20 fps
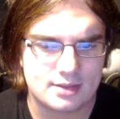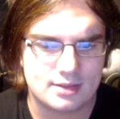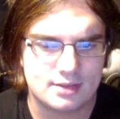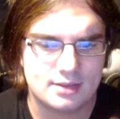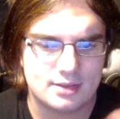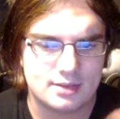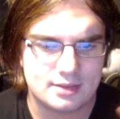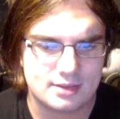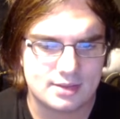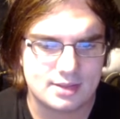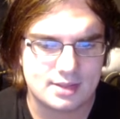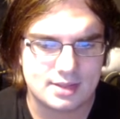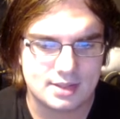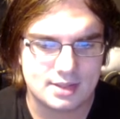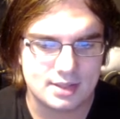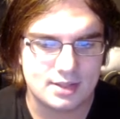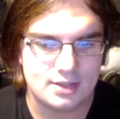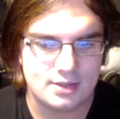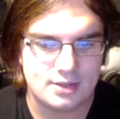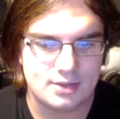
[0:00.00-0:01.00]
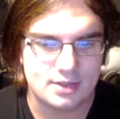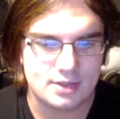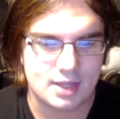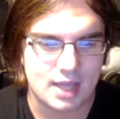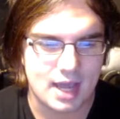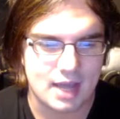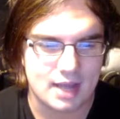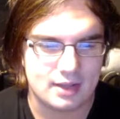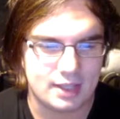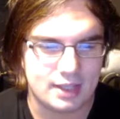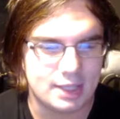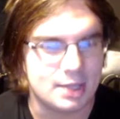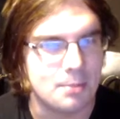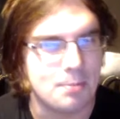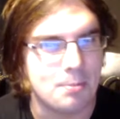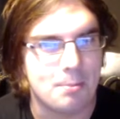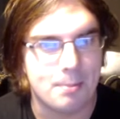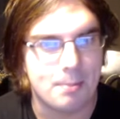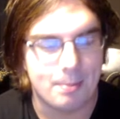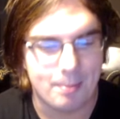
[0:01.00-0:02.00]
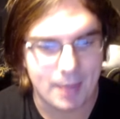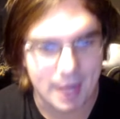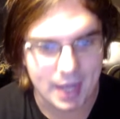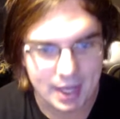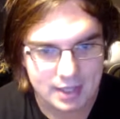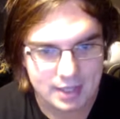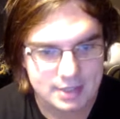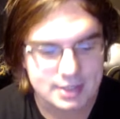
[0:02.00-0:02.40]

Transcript: still kind of like the bandit